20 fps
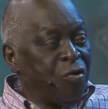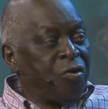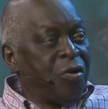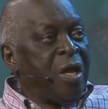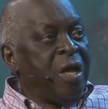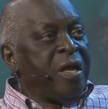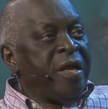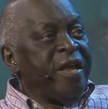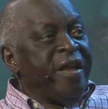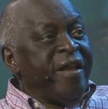A
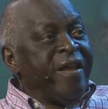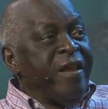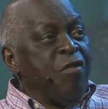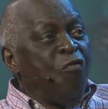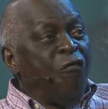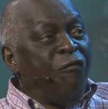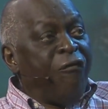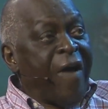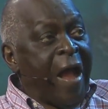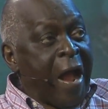new
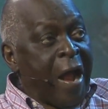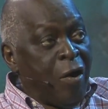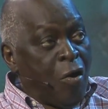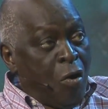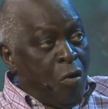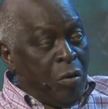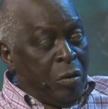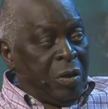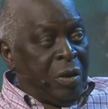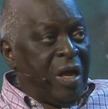viron,
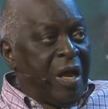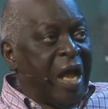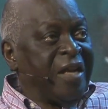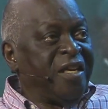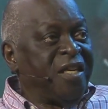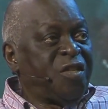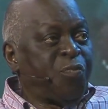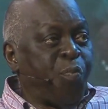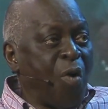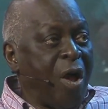at this
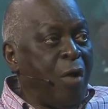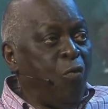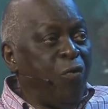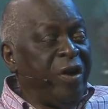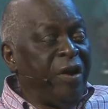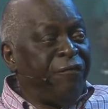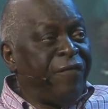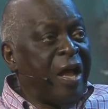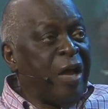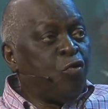point, we refer
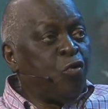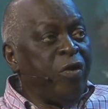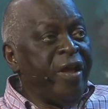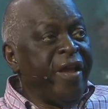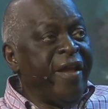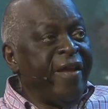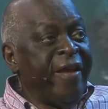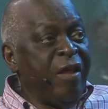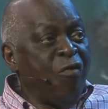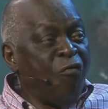to a
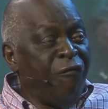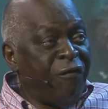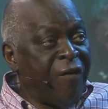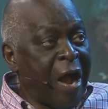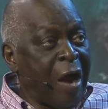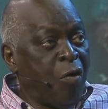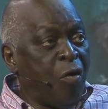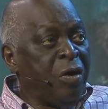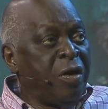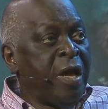new viron
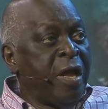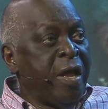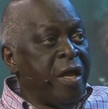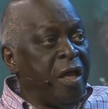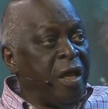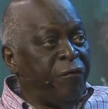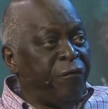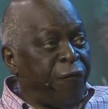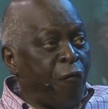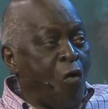is
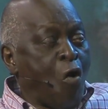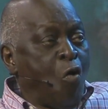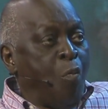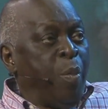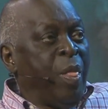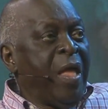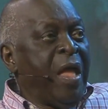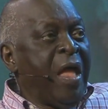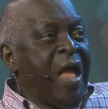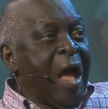formed.
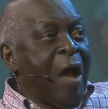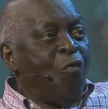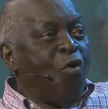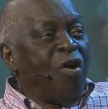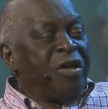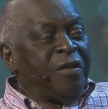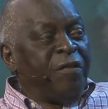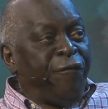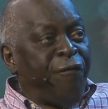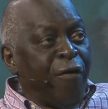And what is the
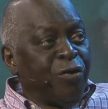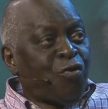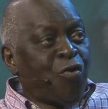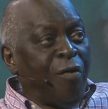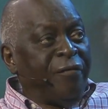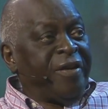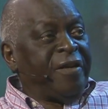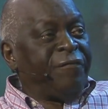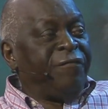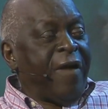function of this
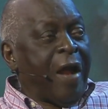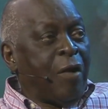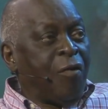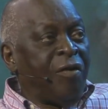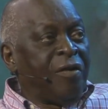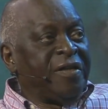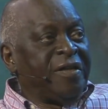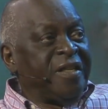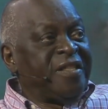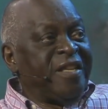viron? This
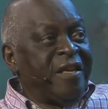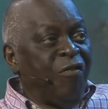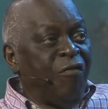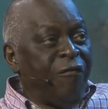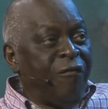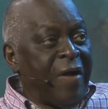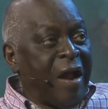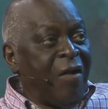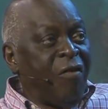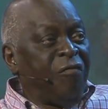new
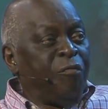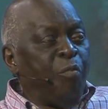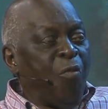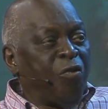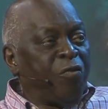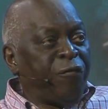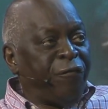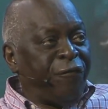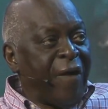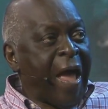viron must
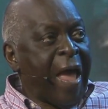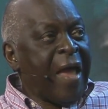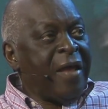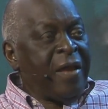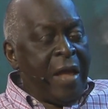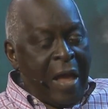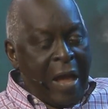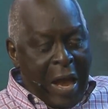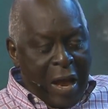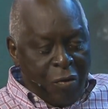find
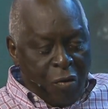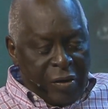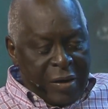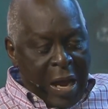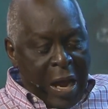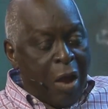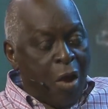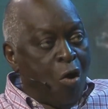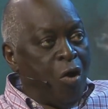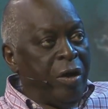another
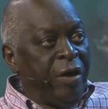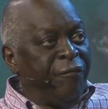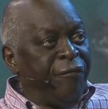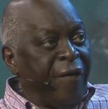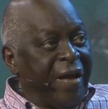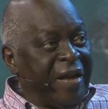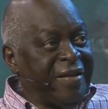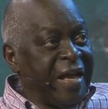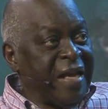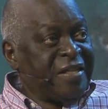uninfected
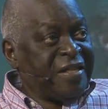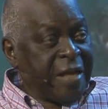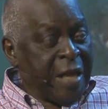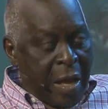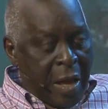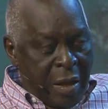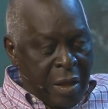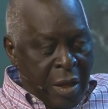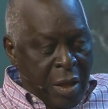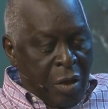cell
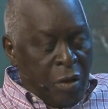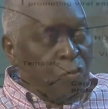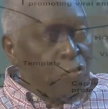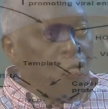to